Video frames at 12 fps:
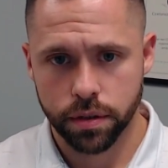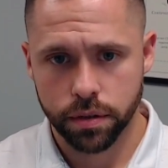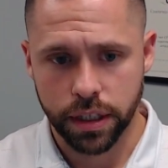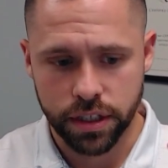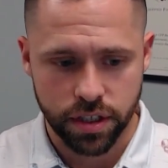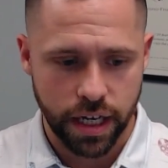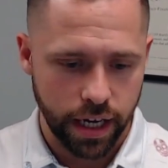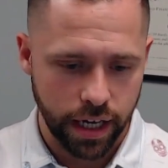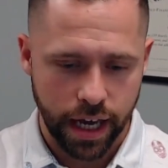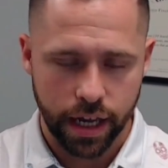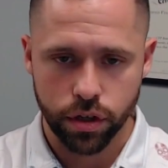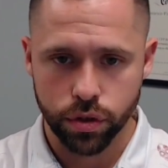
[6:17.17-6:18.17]
let's say,
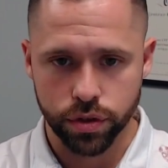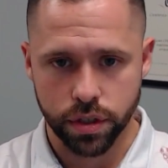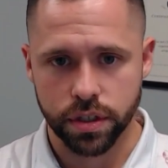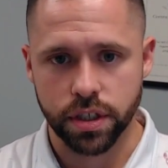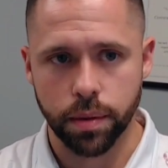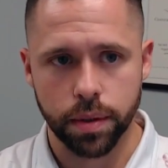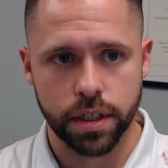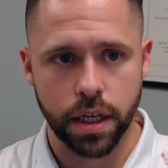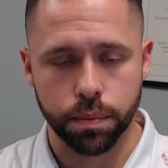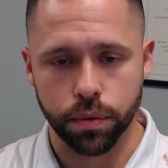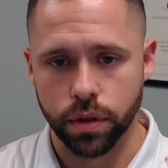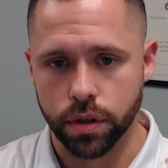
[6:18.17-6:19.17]
again, using the same
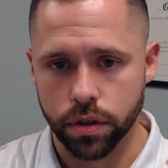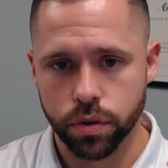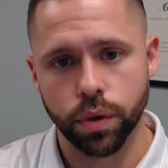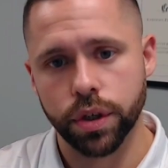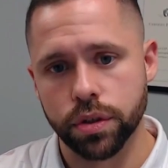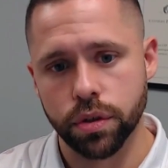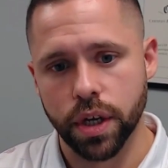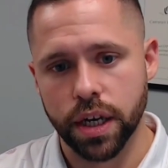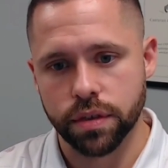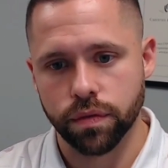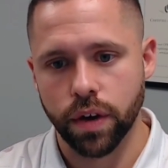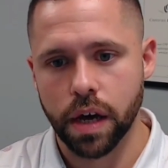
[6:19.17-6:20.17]
example, you did
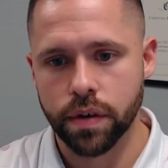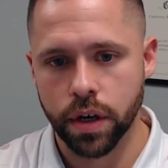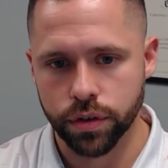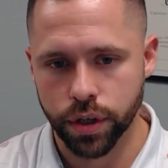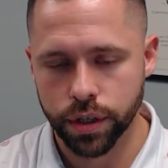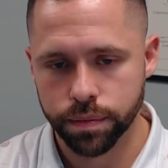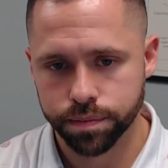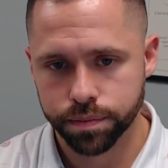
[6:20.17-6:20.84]
22,500.